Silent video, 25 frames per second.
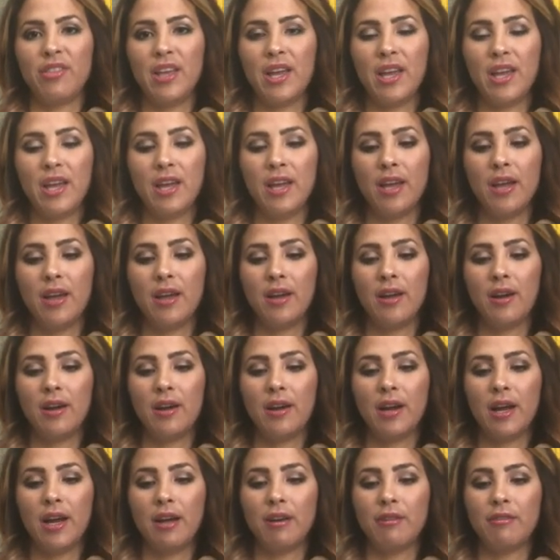
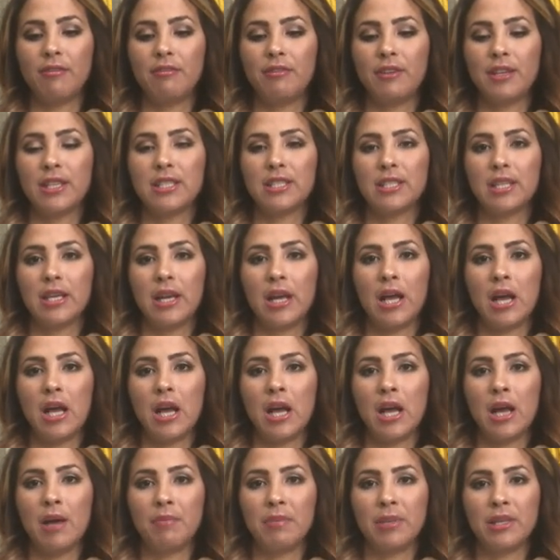there and fix it
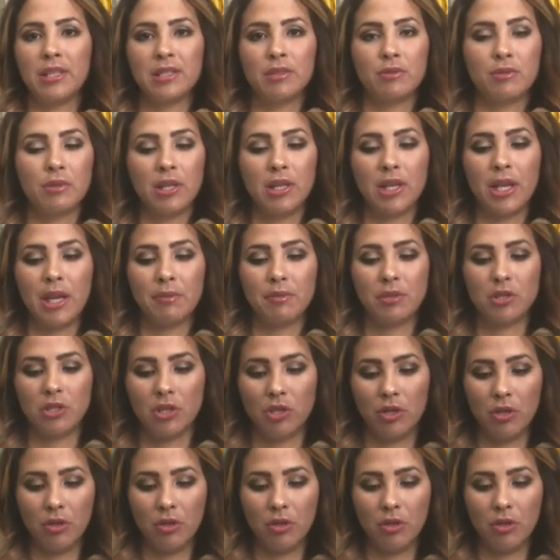up. It's really up to